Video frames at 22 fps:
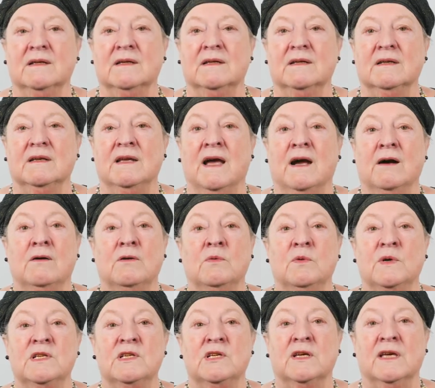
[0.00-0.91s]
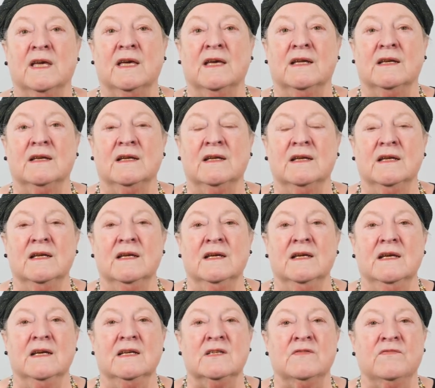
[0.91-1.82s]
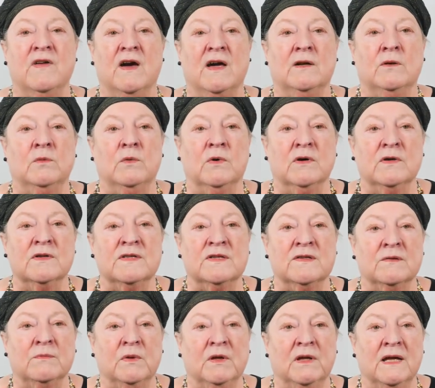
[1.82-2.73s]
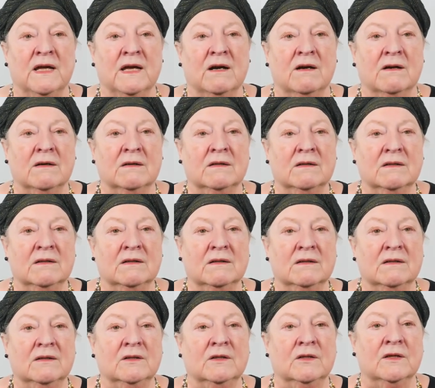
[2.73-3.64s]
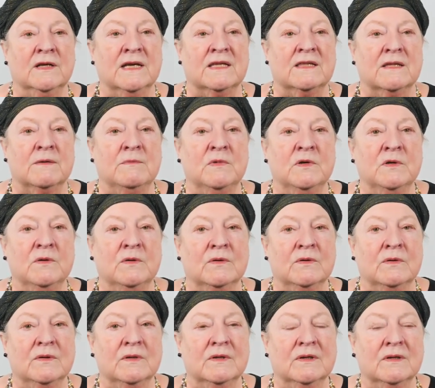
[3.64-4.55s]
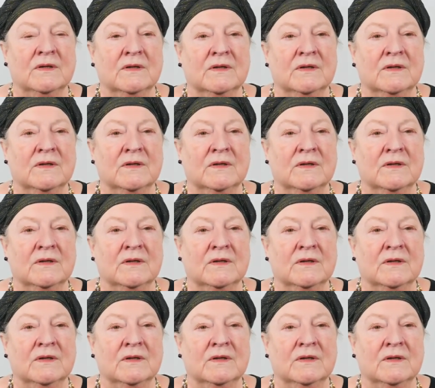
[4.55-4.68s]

Now a witch again, his final words of the play are, "Look at the moon."